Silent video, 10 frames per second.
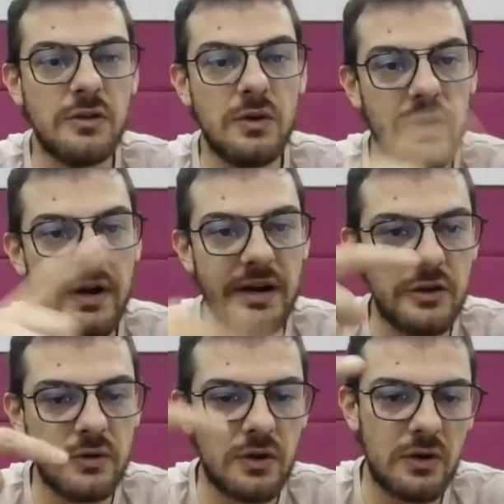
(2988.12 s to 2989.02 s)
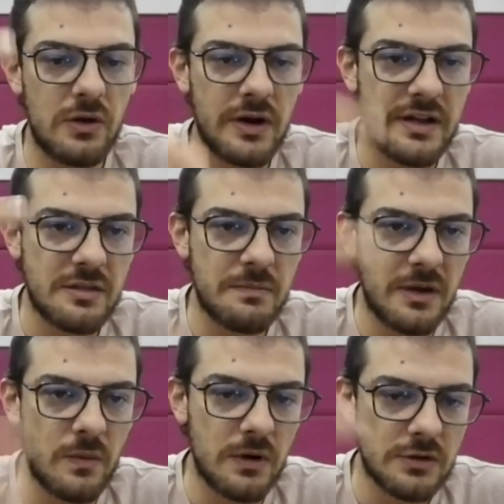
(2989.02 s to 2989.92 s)
you do, like you, you, you do
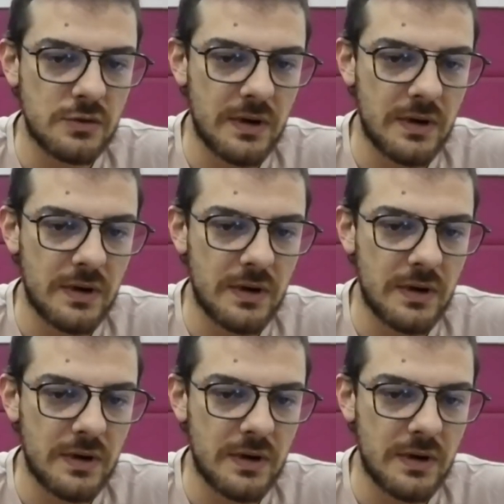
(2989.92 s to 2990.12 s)
logarithmic work